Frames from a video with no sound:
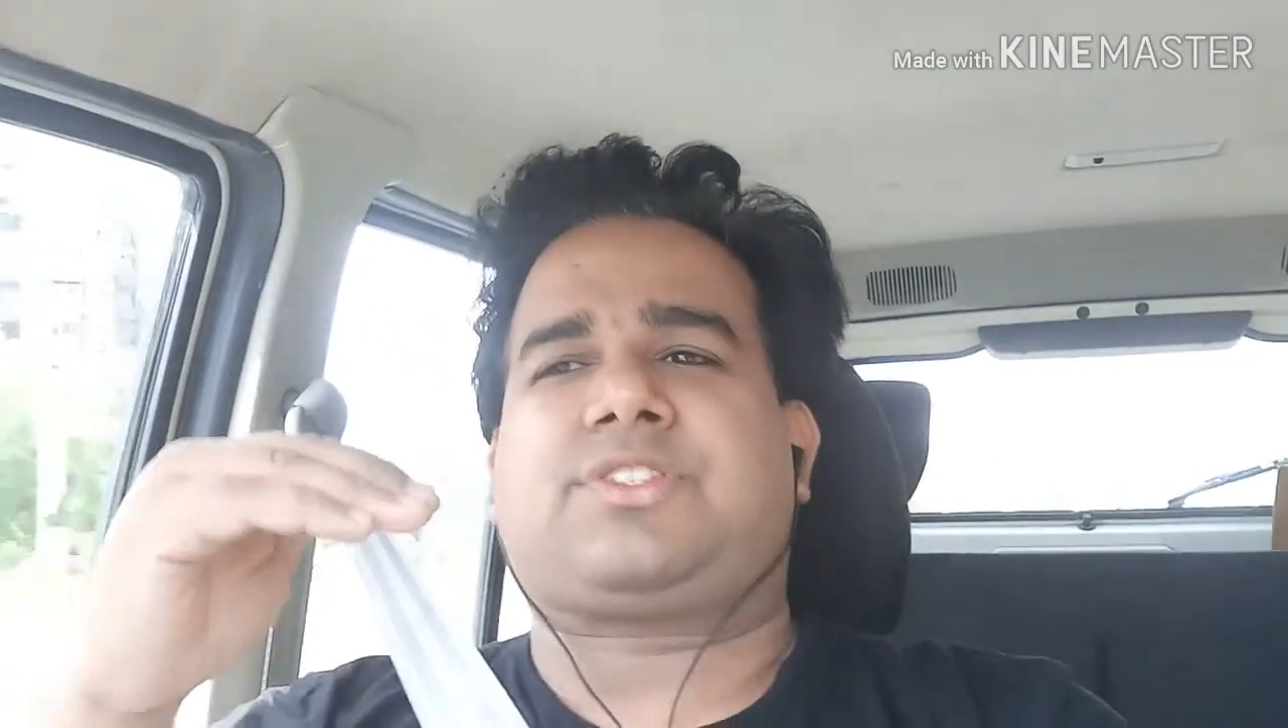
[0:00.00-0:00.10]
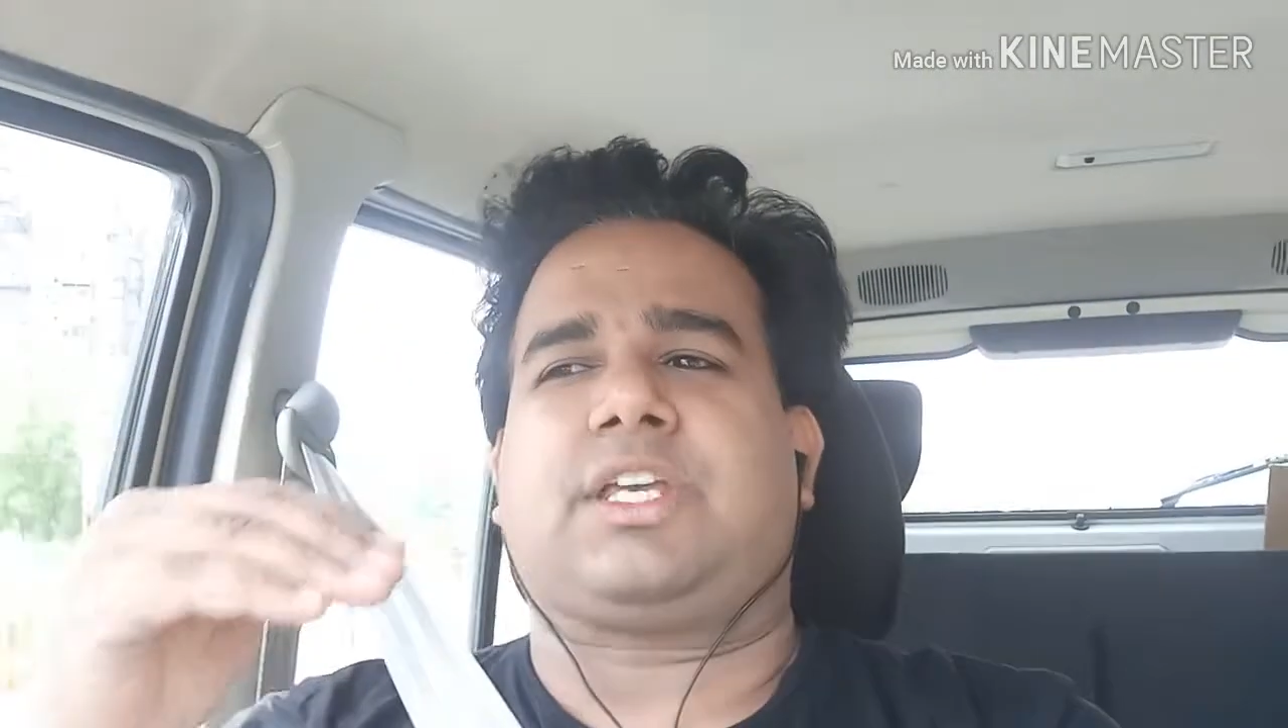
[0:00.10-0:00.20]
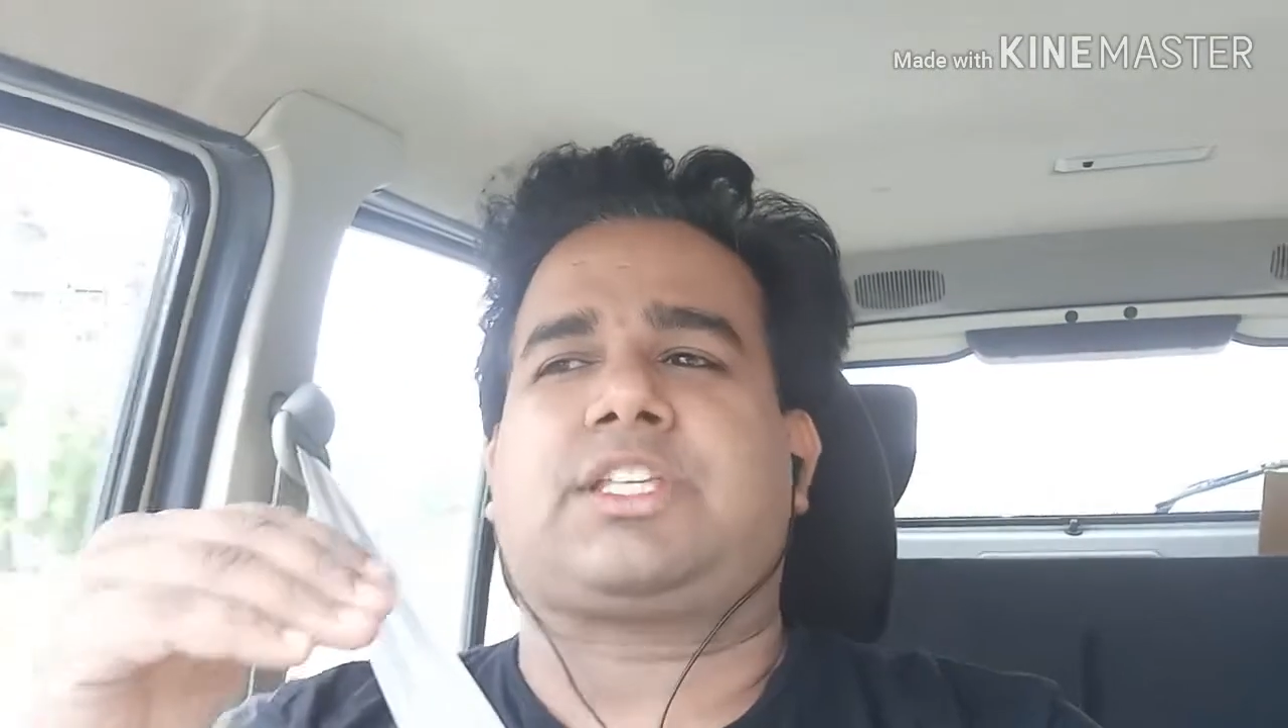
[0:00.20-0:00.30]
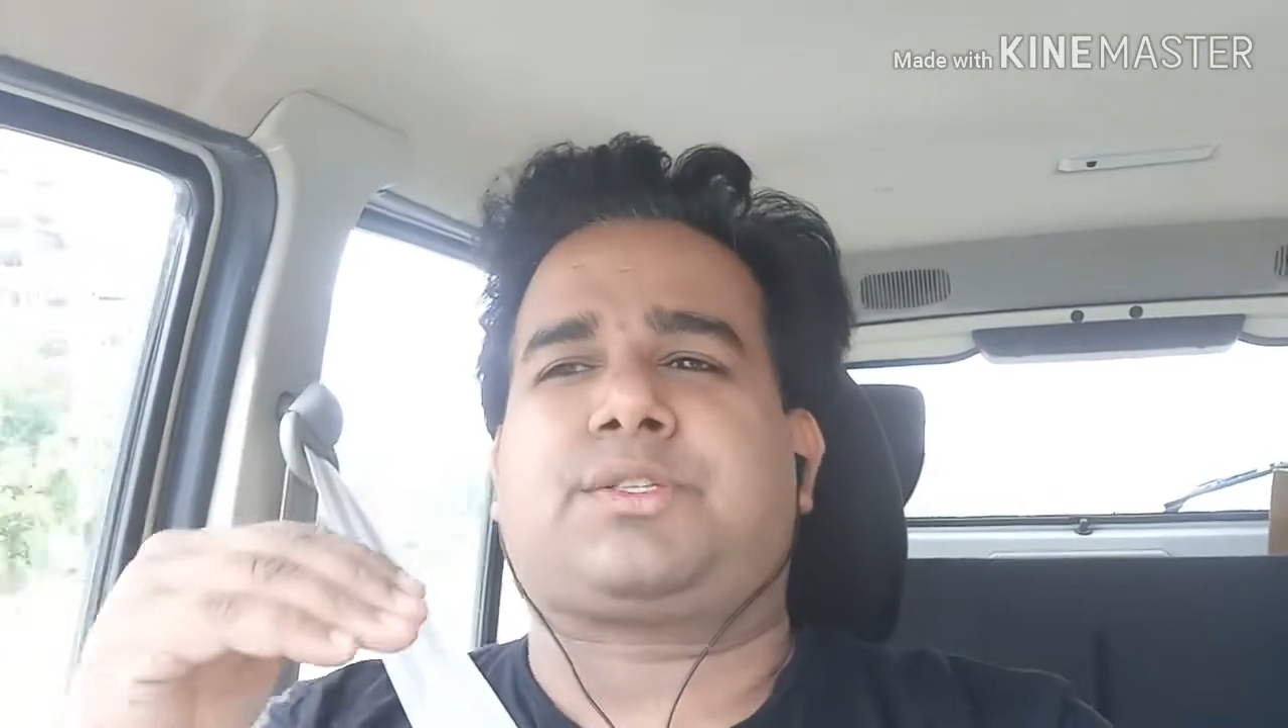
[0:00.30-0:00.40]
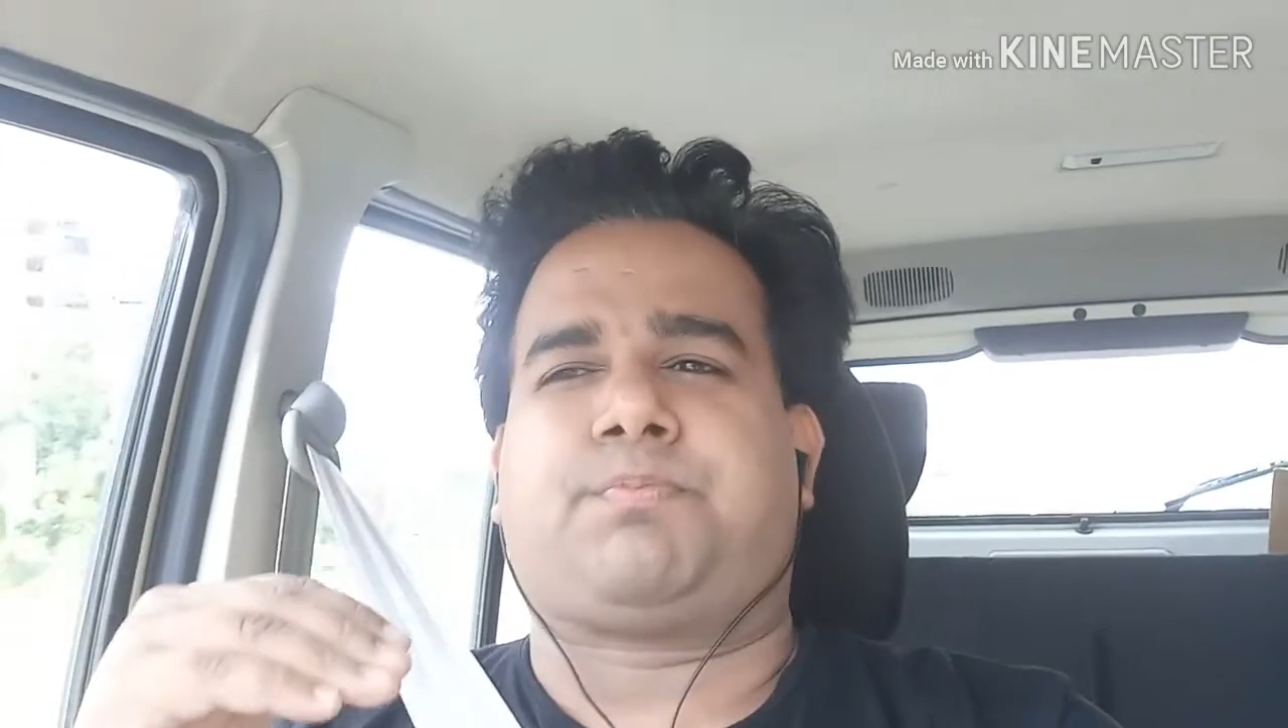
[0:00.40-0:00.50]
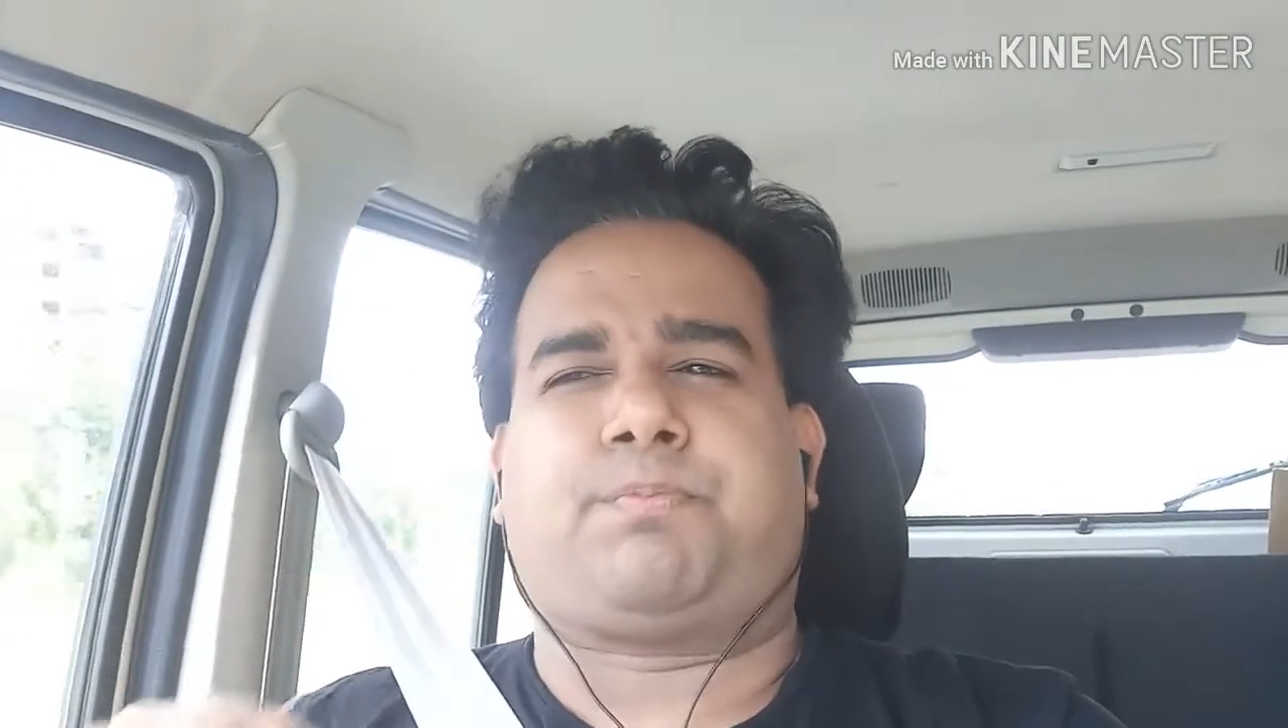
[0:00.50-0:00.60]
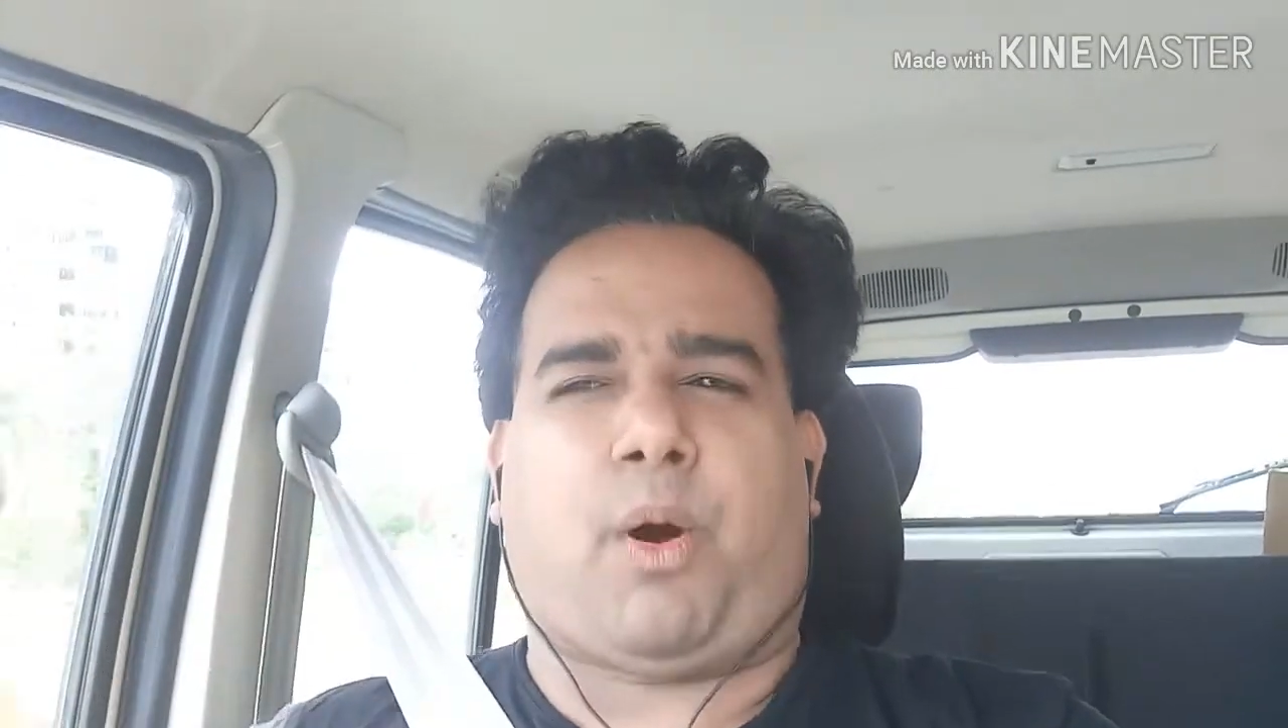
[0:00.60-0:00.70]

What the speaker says: 6